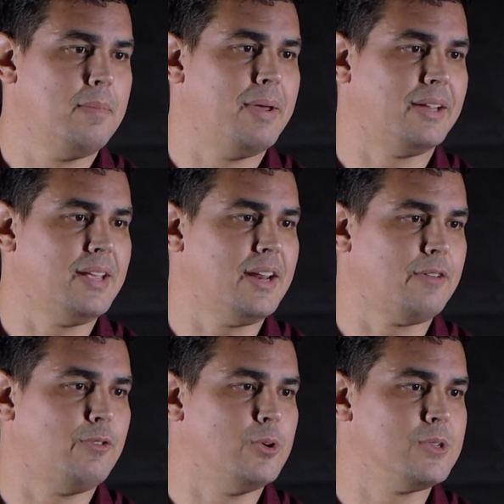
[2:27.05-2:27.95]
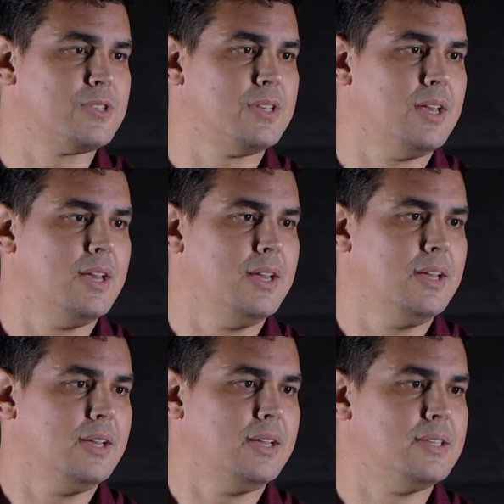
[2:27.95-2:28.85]
magnetic force
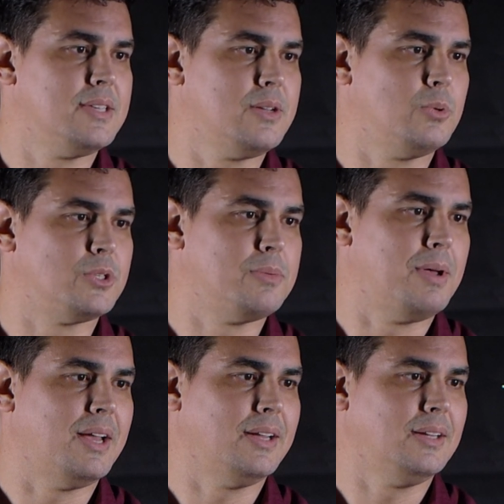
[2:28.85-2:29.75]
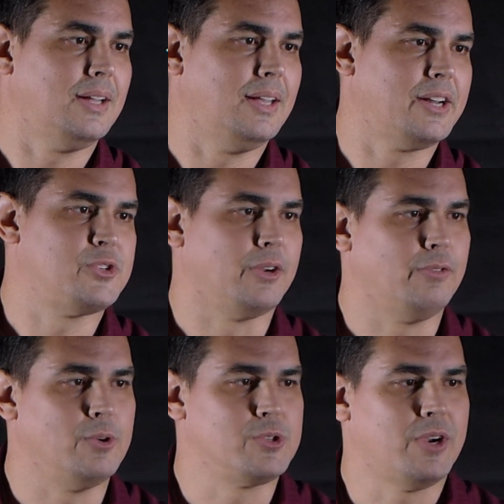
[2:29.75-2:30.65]
is equal to my electric
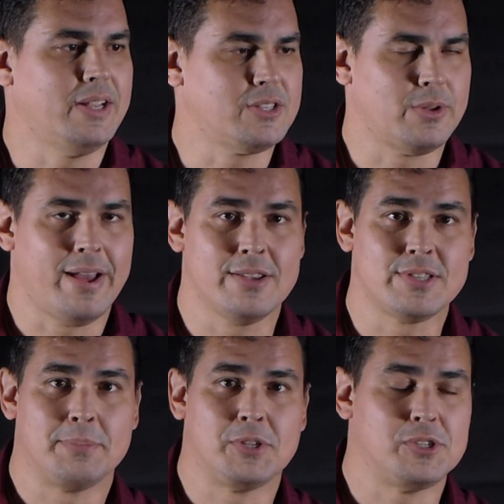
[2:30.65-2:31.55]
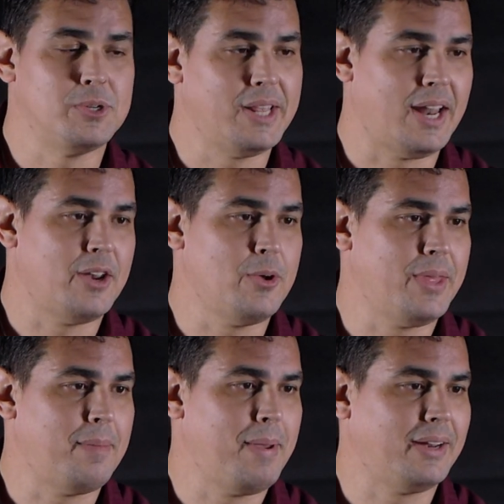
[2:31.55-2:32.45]
force, right? And so now substitute in, I know
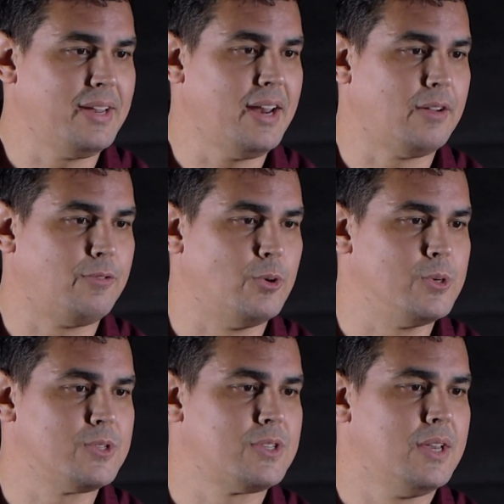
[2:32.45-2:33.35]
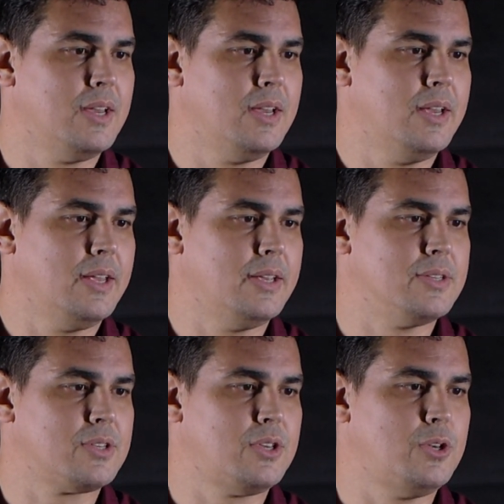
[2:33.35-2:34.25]
that magnetic force
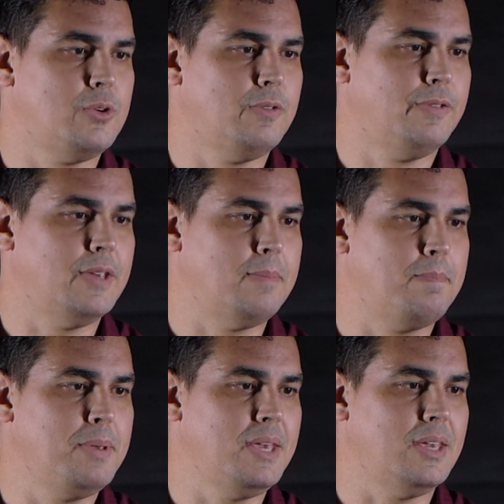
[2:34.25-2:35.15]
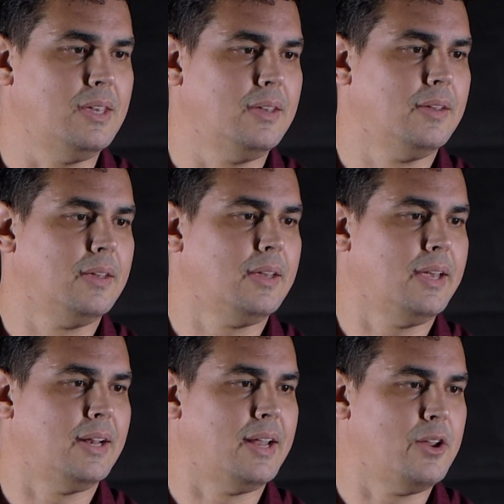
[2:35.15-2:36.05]
is QVB,
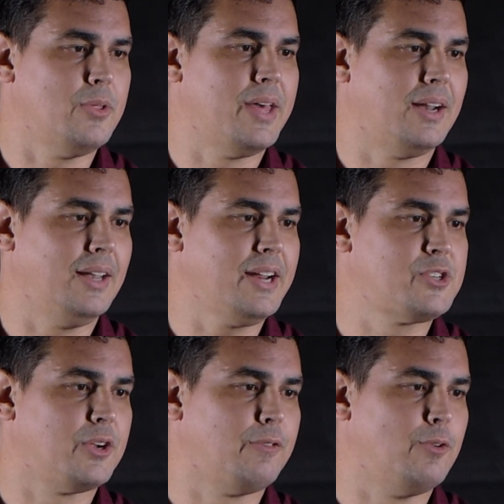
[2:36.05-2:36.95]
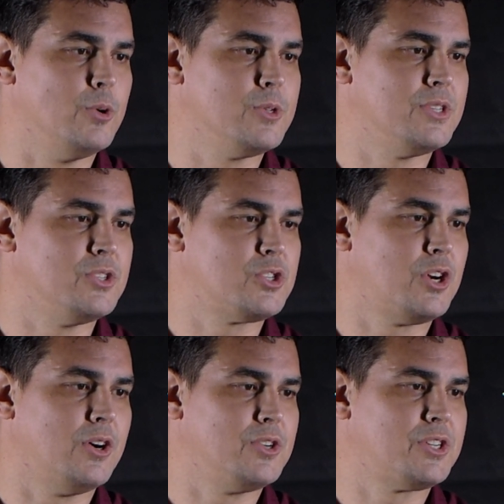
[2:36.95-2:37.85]
and I know that electric force is
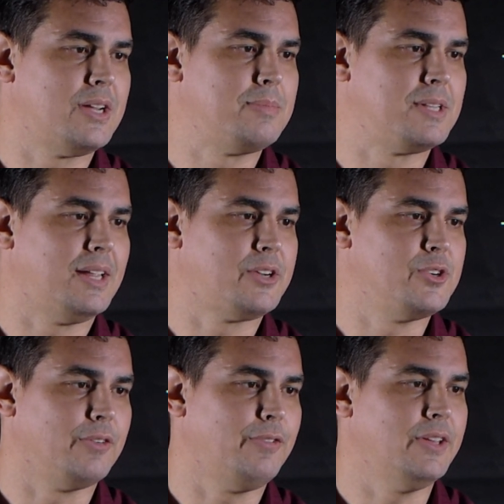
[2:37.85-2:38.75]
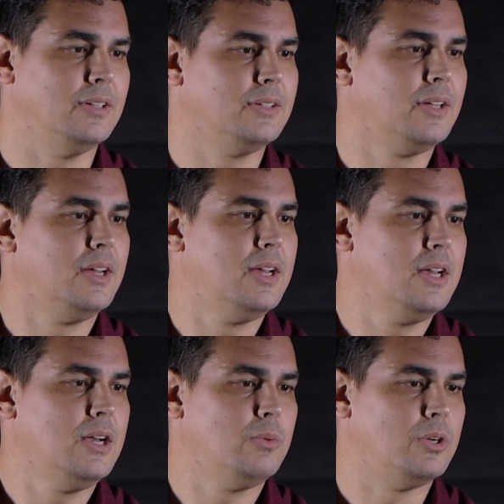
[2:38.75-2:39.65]
charge times electric field.
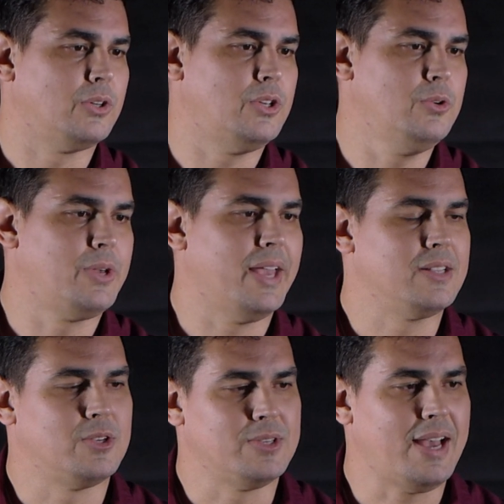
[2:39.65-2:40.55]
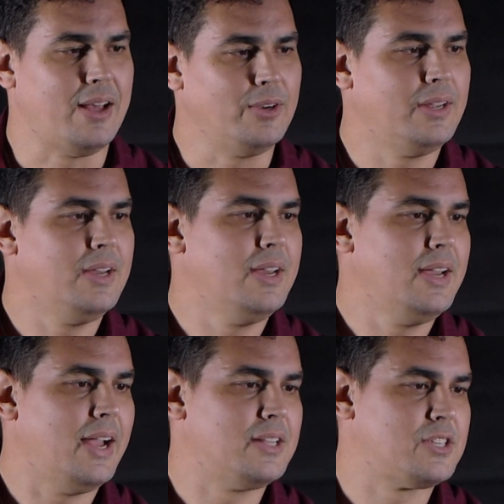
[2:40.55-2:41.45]
Well, Q cancels out,
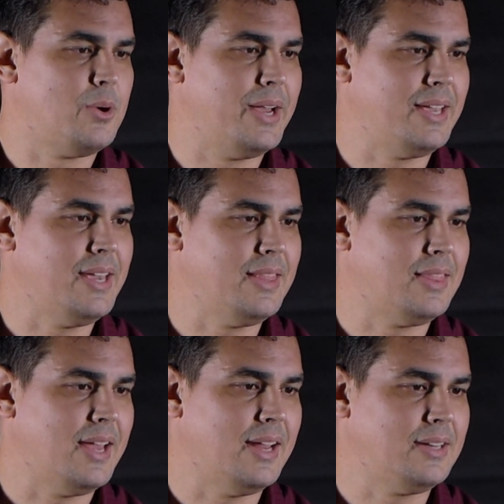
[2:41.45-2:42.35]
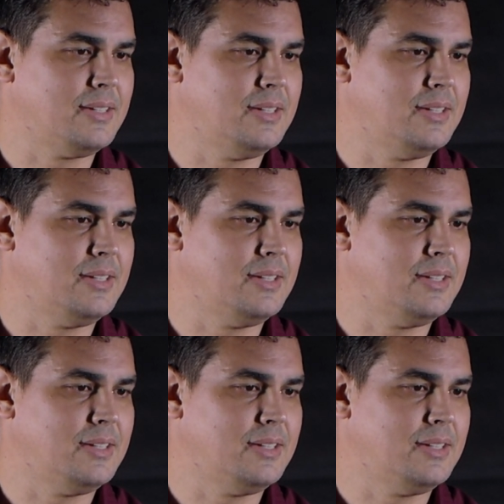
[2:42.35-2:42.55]
and so I get that